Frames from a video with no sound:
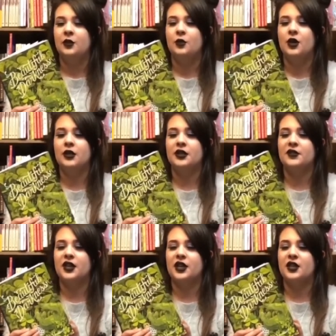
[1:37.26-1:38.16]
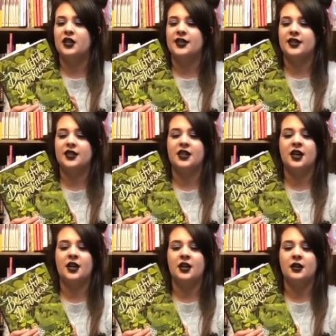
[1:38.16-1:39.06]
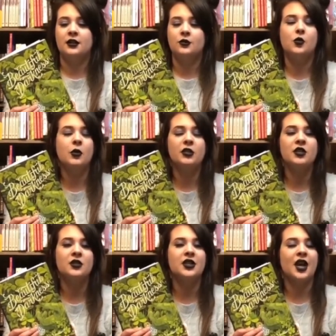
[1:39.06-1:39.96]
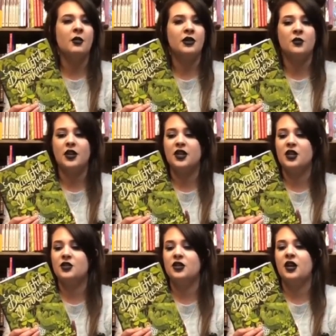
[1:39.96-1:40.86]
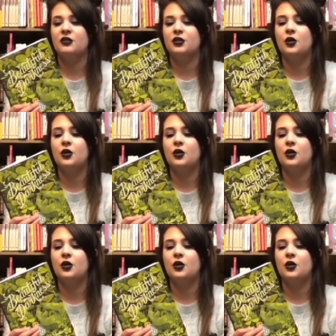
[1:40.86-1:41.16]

while living in this warm and toasty cabin while the others are out in the